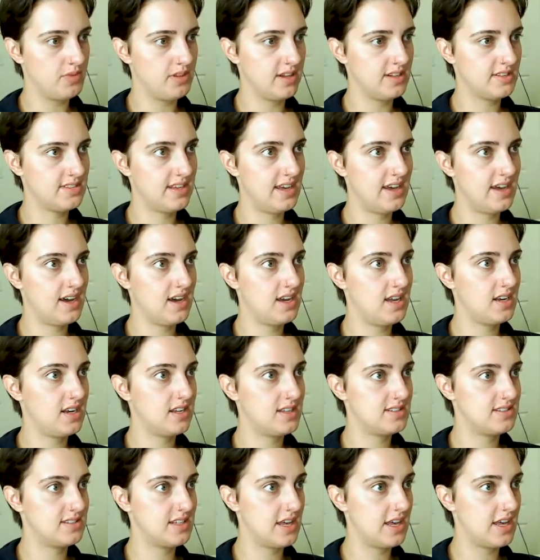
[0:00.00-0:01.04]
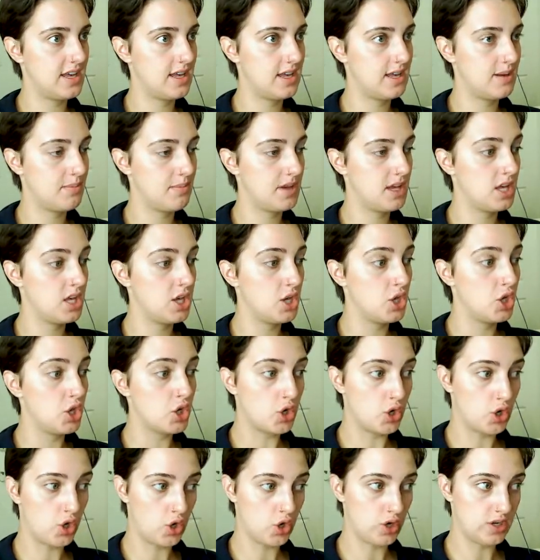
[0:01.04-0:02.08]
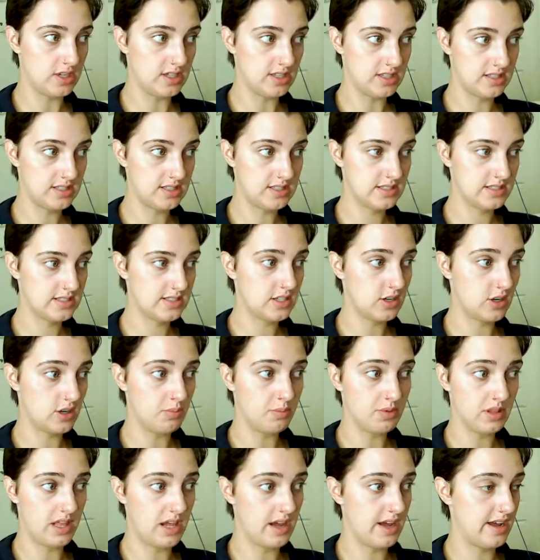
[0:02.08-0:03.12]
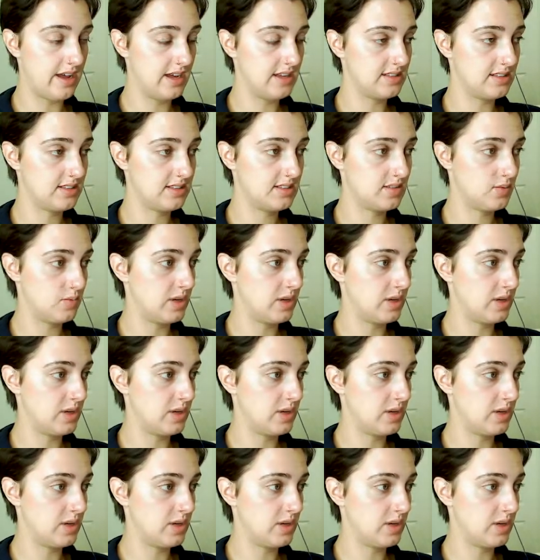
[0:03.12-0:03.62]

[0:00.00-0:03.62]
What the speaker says: Let's add some curtains or blinds.